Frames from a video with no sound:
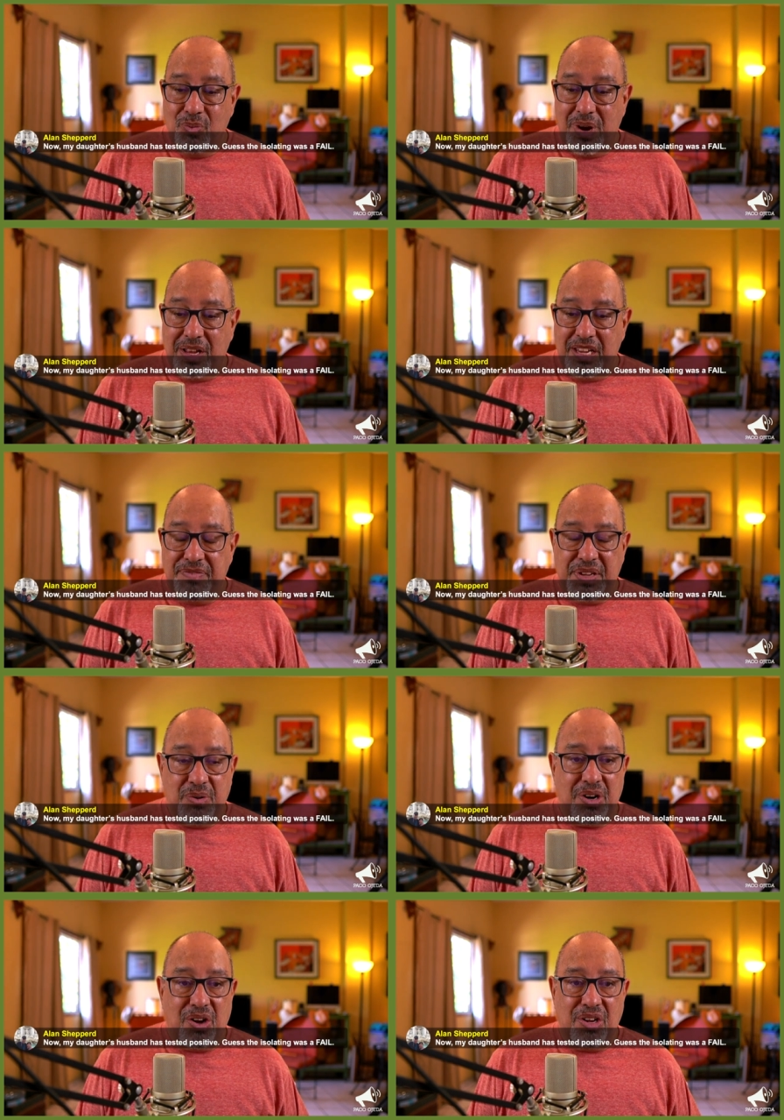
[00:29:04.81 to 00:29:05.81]
Well, if you
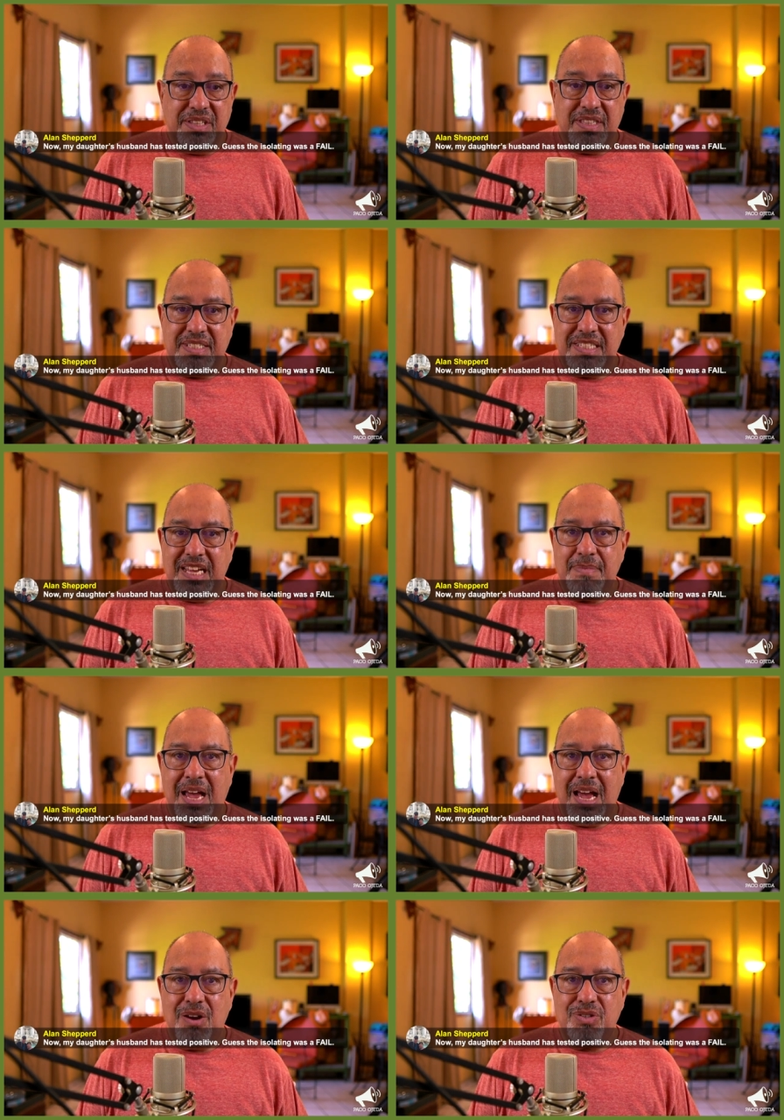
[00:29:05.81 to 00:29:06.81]
were all in the same
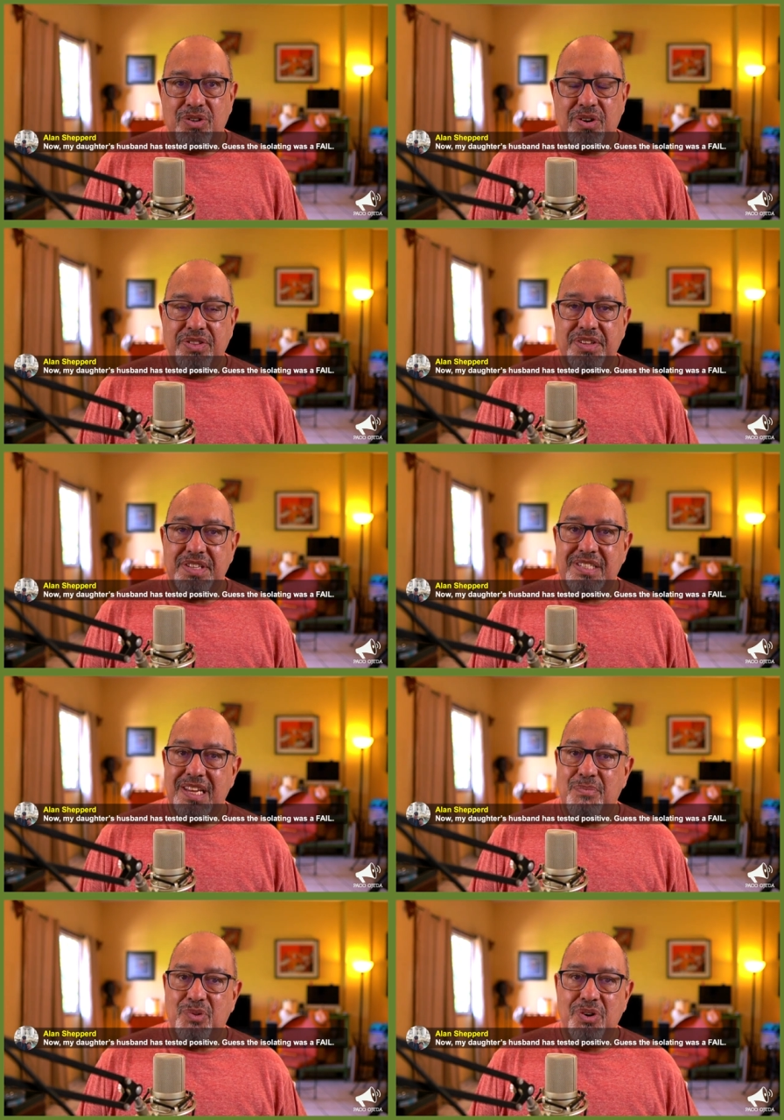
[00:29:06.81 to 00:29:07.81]
house or under the
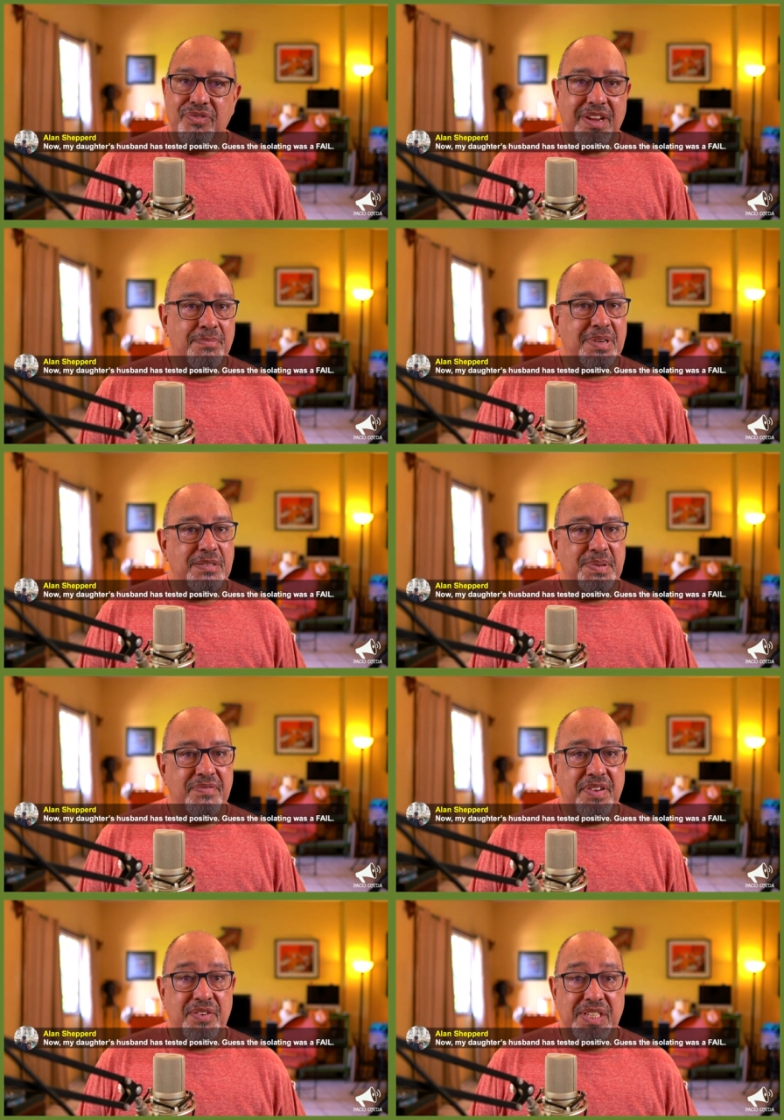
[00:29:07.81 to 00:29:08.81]
same roof, it must be
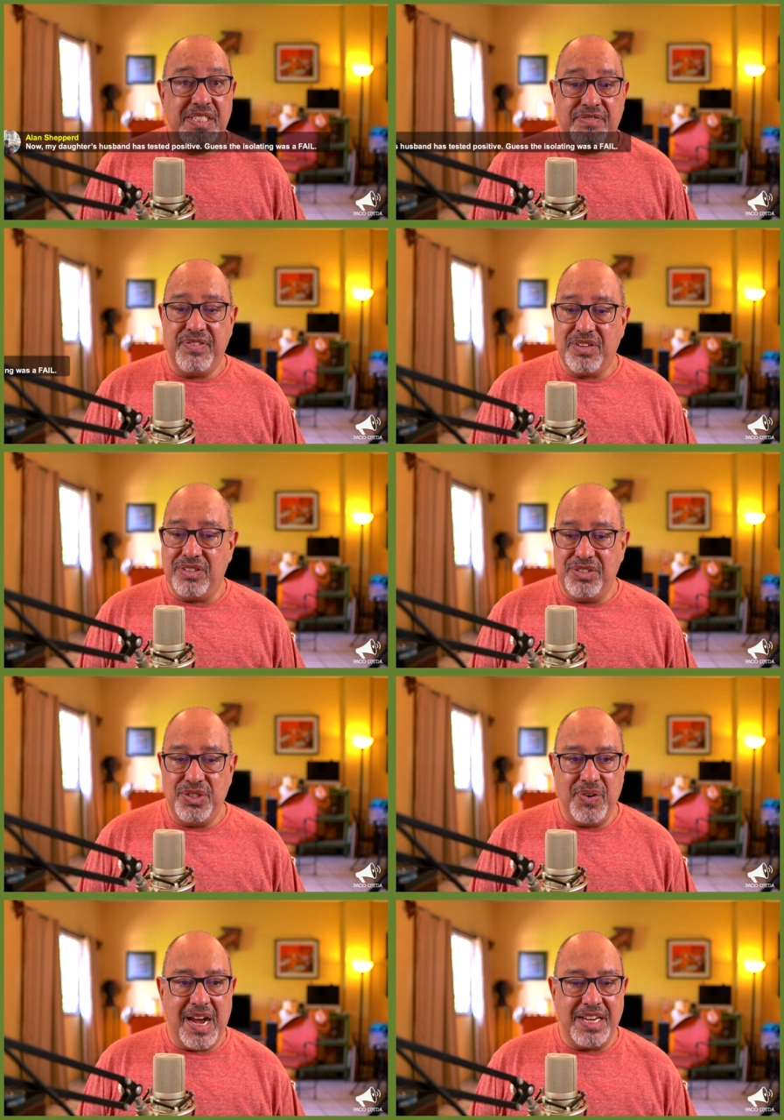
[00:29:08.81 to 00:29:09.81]
very difficult
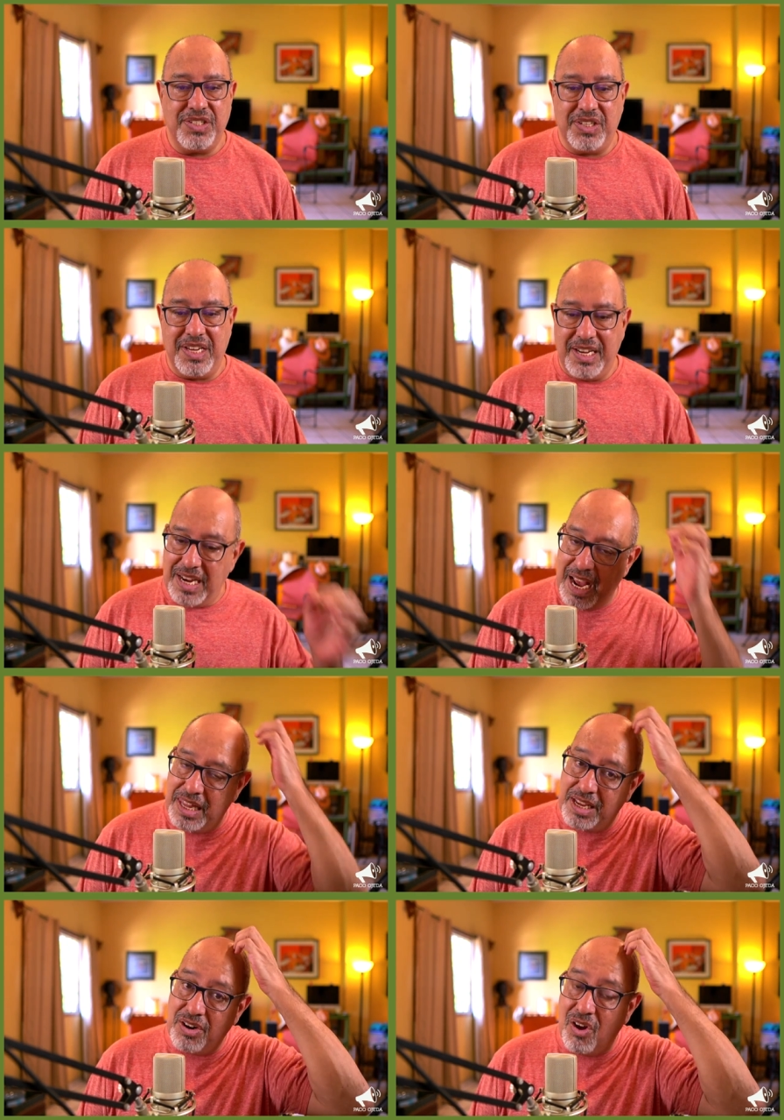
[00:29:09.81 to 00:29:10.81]
to isolate, Alan.